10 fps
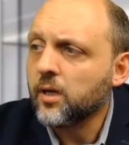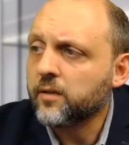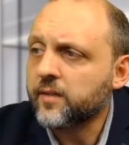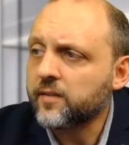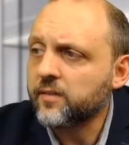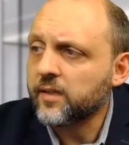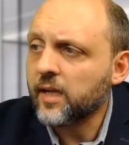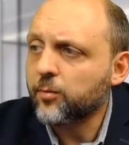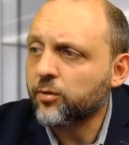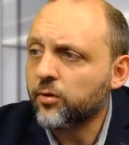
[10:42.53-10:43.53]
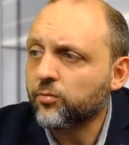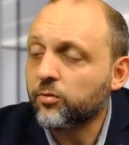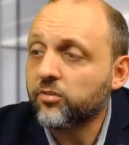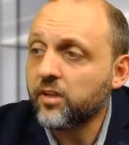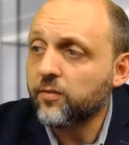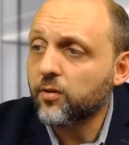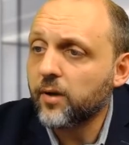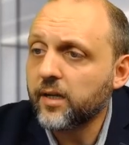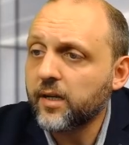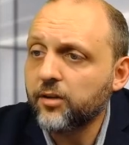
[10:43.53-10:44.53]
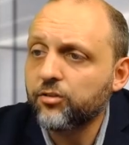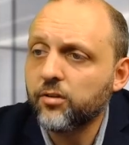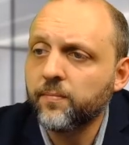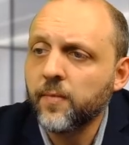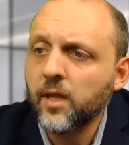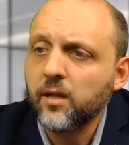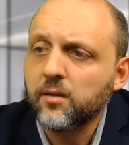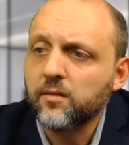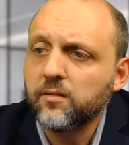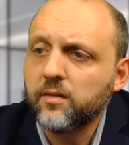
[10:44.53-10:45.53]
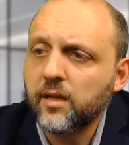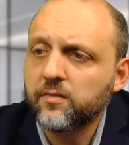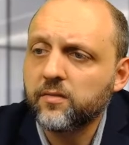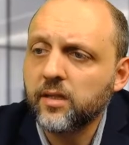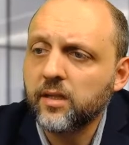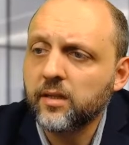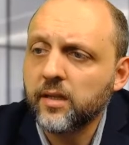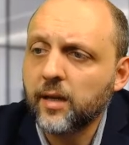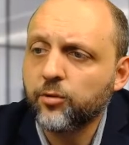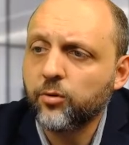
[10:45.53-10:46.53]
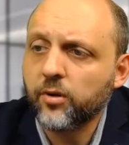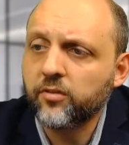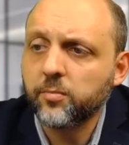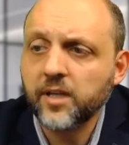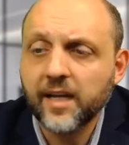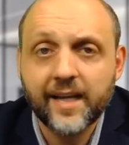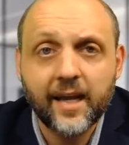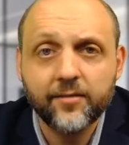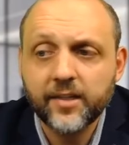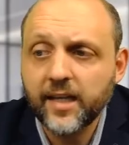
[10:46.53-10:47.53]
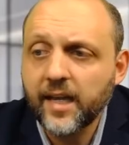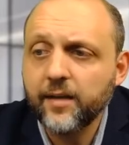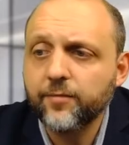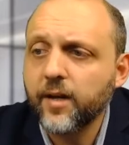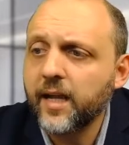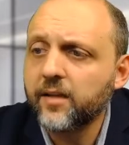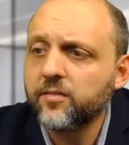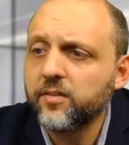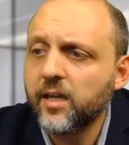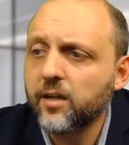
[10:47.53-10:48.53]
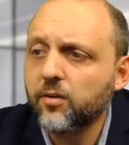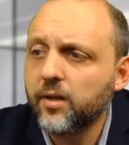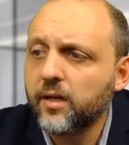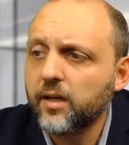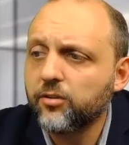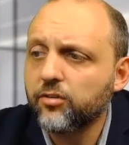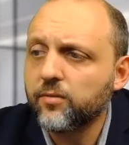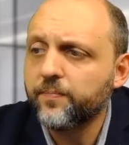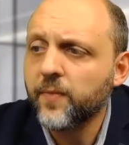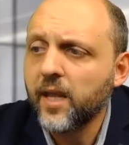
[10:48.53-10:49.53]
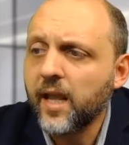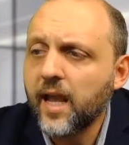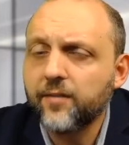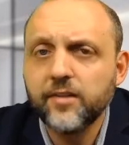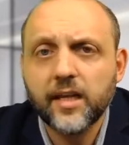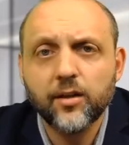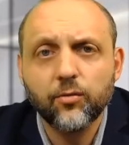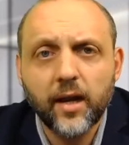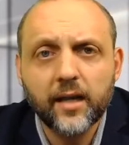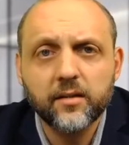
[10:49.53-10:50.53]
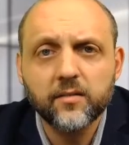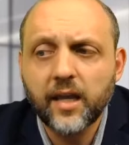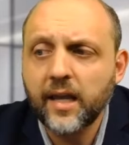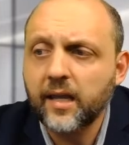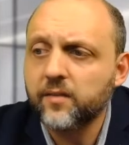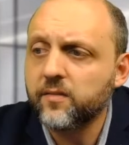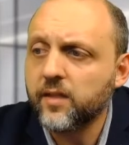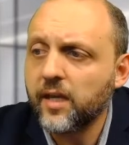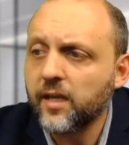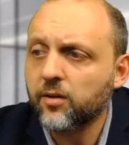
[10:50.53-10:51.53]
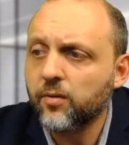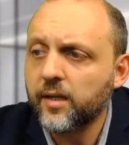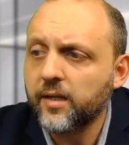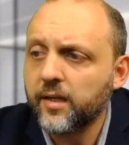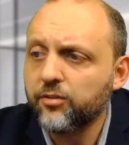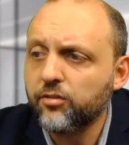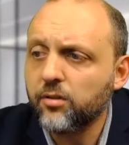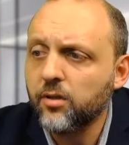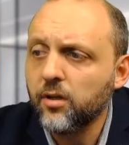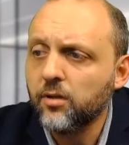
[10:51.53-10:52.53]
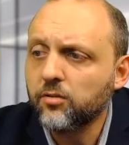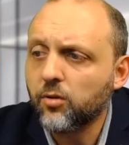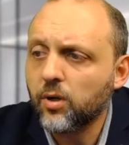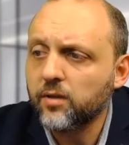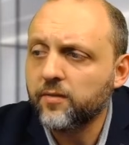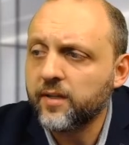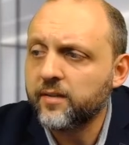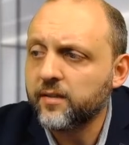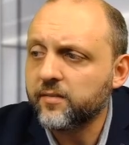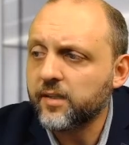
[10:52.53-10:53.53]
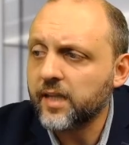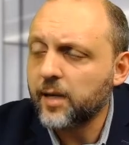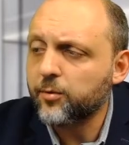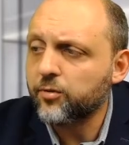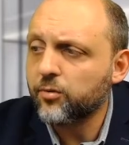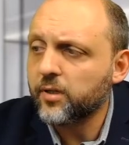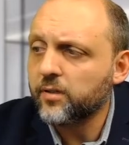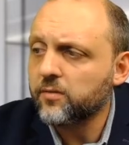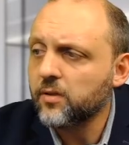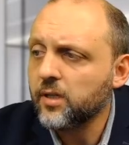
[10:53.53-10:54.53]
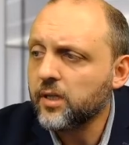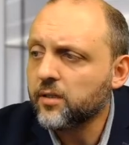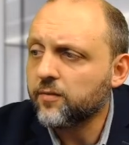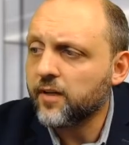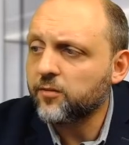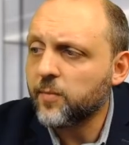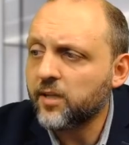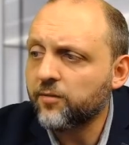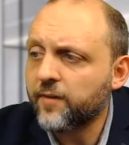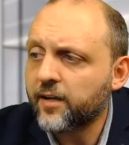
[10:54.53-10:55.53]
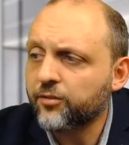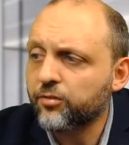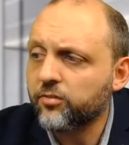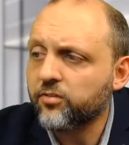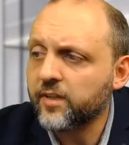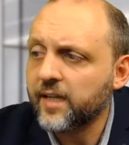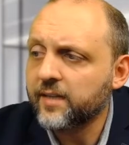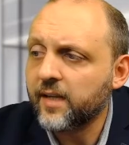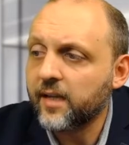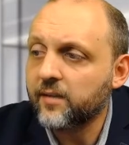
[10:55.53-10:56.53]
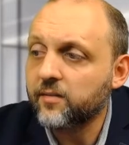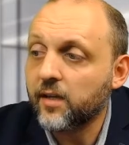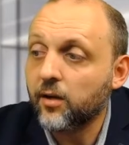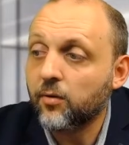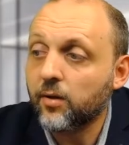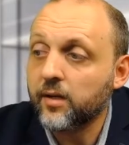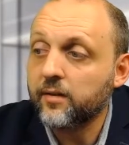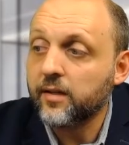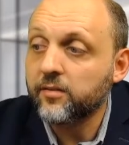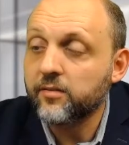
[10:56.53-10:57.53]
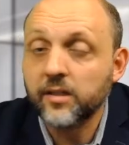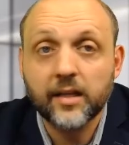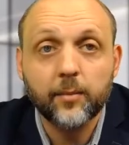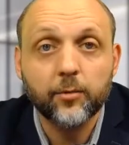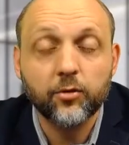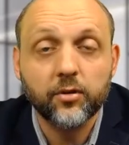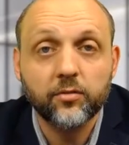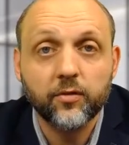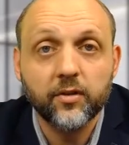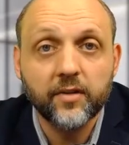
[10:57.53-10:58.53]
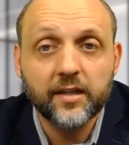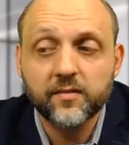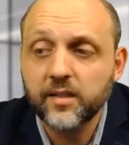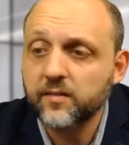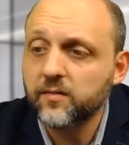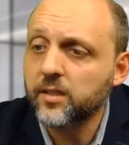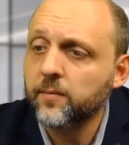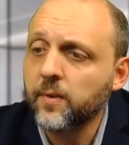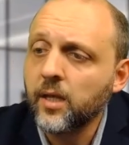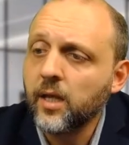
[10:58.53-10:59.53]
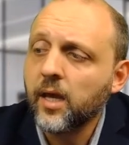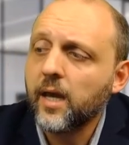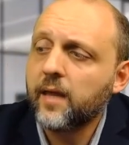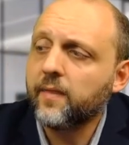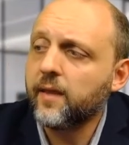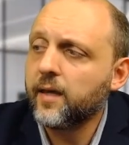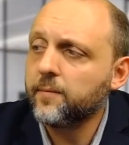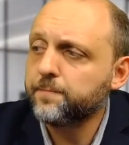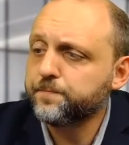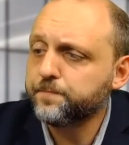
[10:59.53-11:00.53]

testing laboratories receive accreditation, testing laboratories apply to FDA for ASCA accreditation, FDA grants ASCA accreditation to qualified testing laboratories, device manufacturers select ASCA accredited testing laboratories for device testing, and then